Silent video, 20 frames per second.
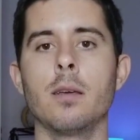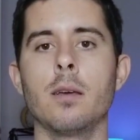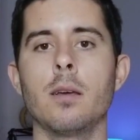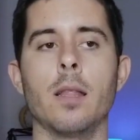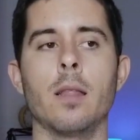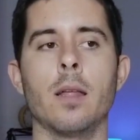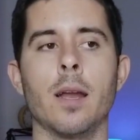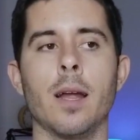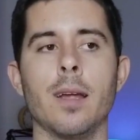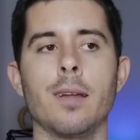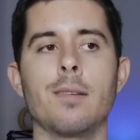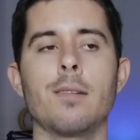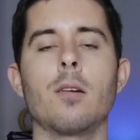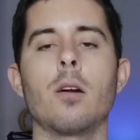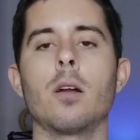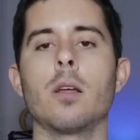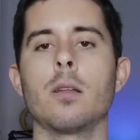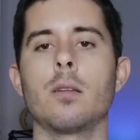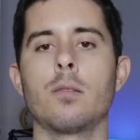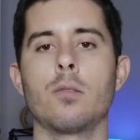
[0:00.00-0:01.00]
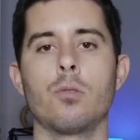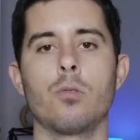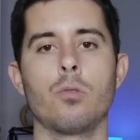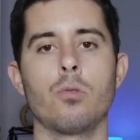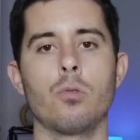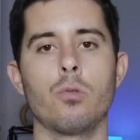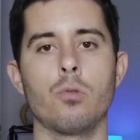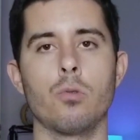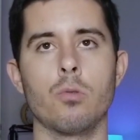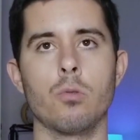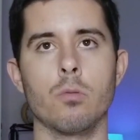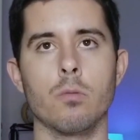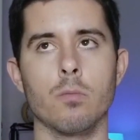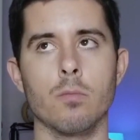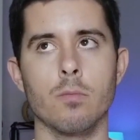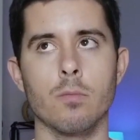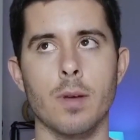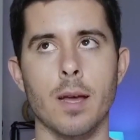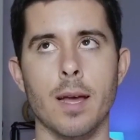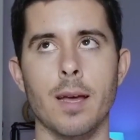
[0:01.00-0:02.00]
And then I started to
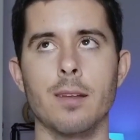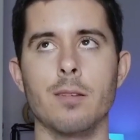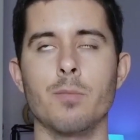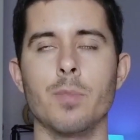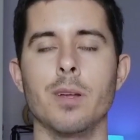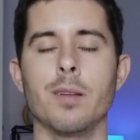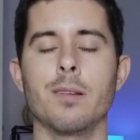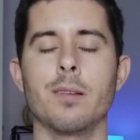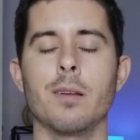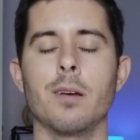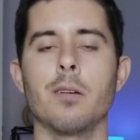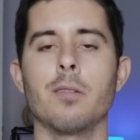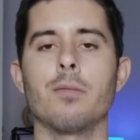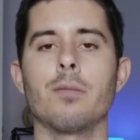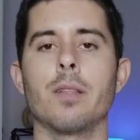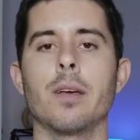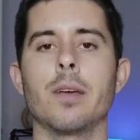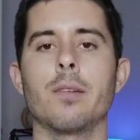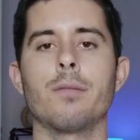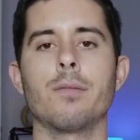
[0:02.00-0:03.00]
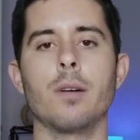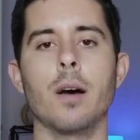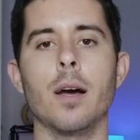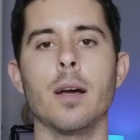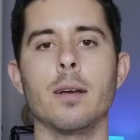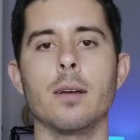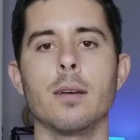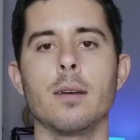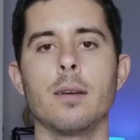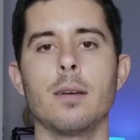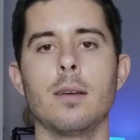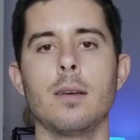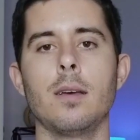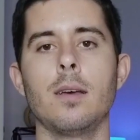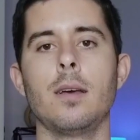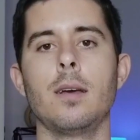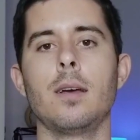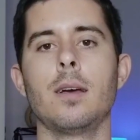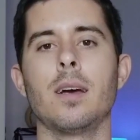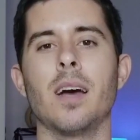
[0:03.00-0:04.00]
ask myself, fuck,
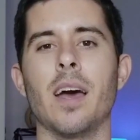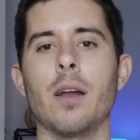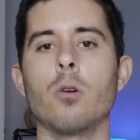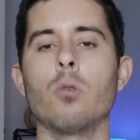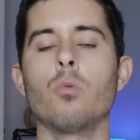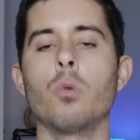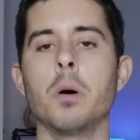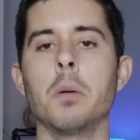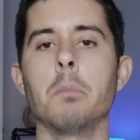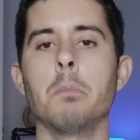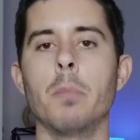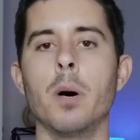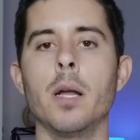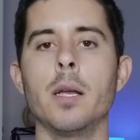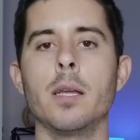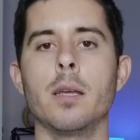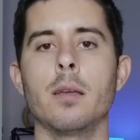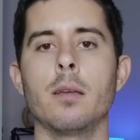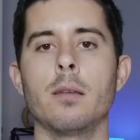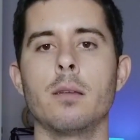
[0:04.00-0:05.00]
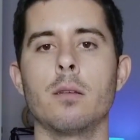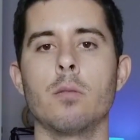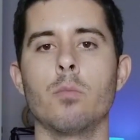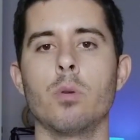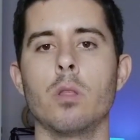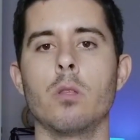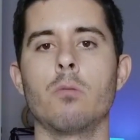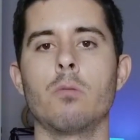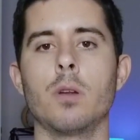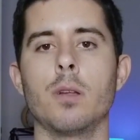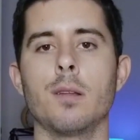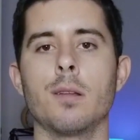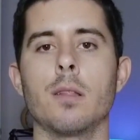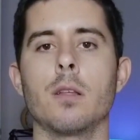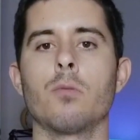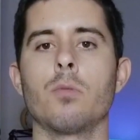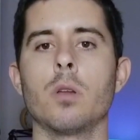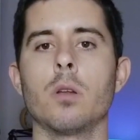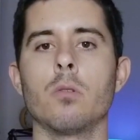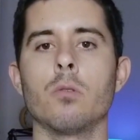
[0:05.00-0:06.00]
I don't want money to be the reason
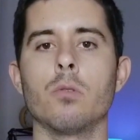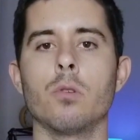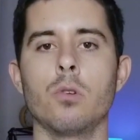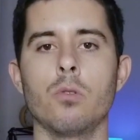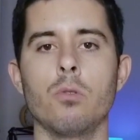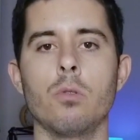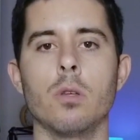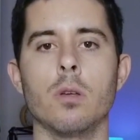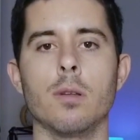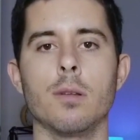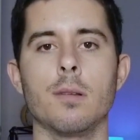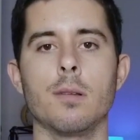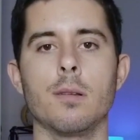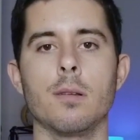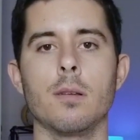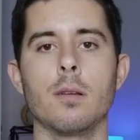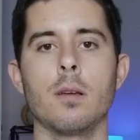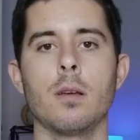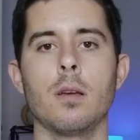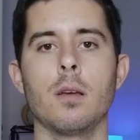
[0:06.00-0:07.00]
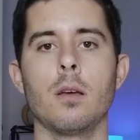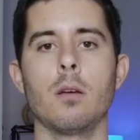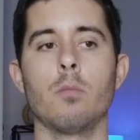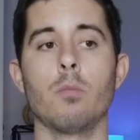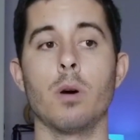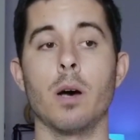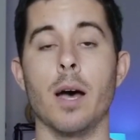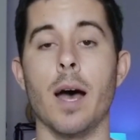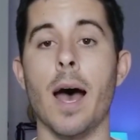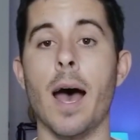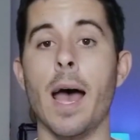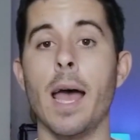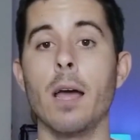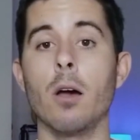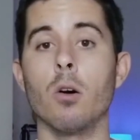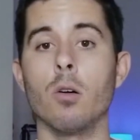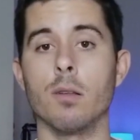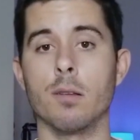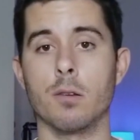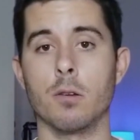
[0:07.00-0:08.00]
that we don't do this. But I
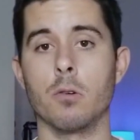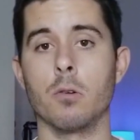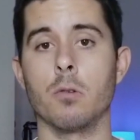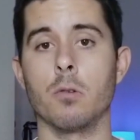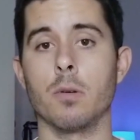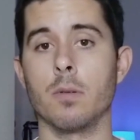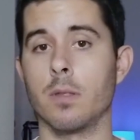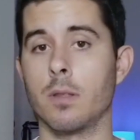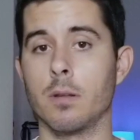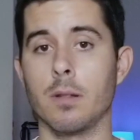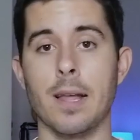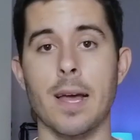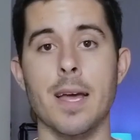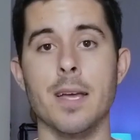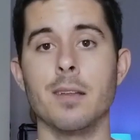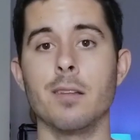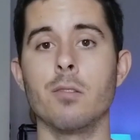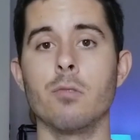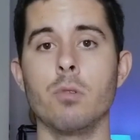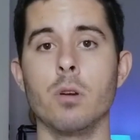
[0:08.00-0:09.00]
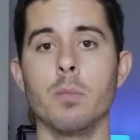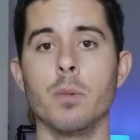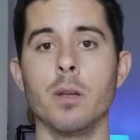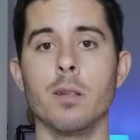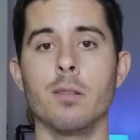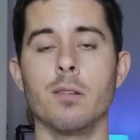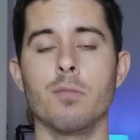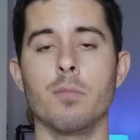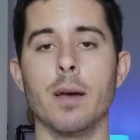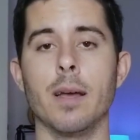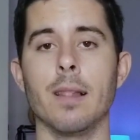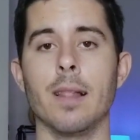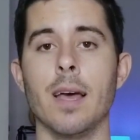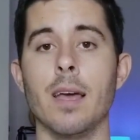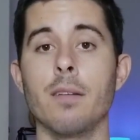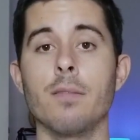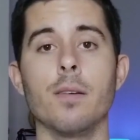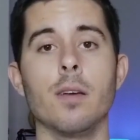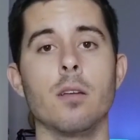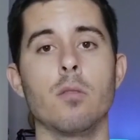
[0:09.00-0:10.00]
also, the last 3 months of my
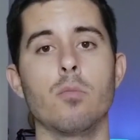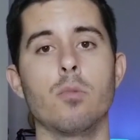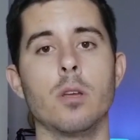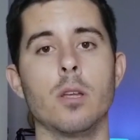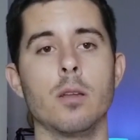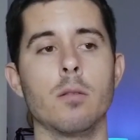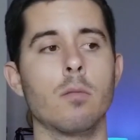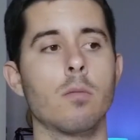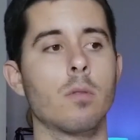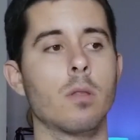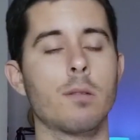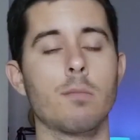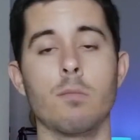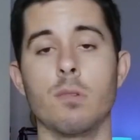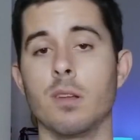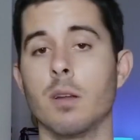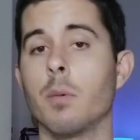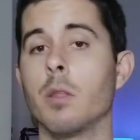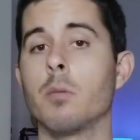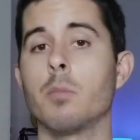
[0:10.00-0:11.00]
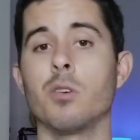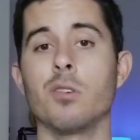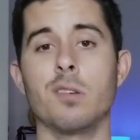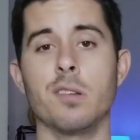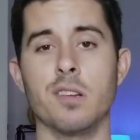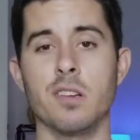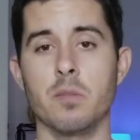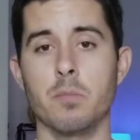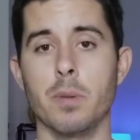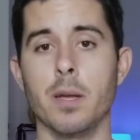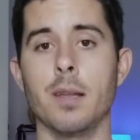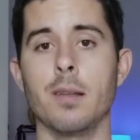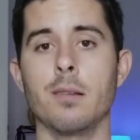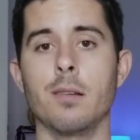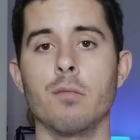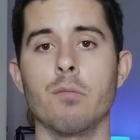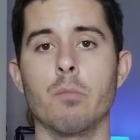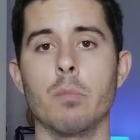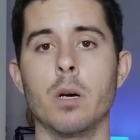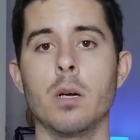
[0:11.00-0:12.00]
life had been some of the most
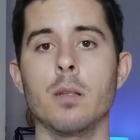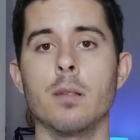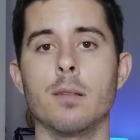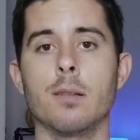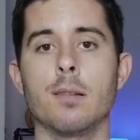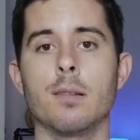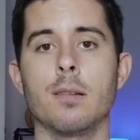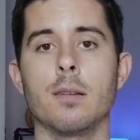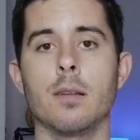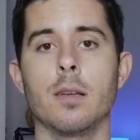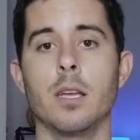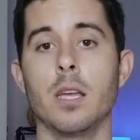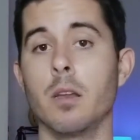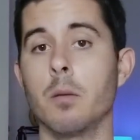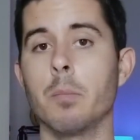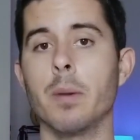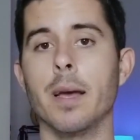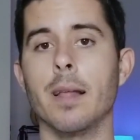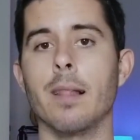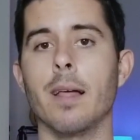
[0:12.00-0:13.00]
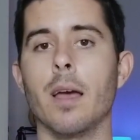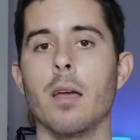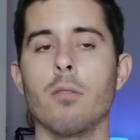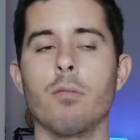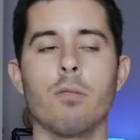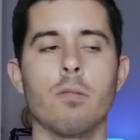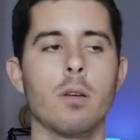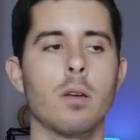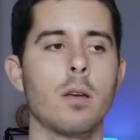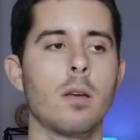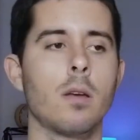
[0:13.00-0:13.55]
expensive months in my life.